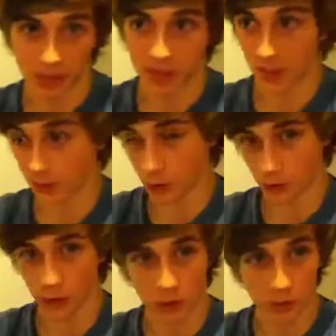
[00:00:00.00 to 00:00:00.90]
If you don't
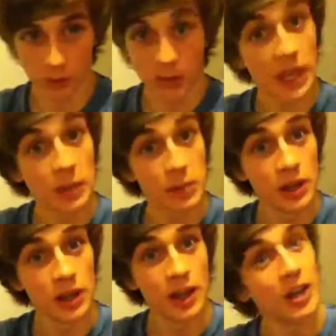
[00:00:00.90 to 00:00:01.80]
call them a babe,
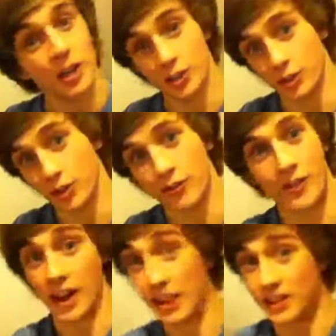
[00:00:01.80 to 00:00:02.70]
you're a
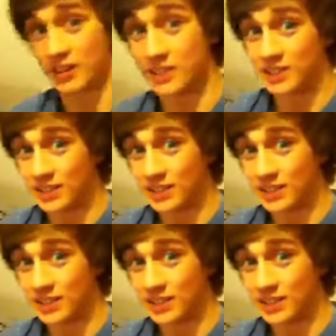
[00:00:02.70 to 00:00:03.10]
faggot.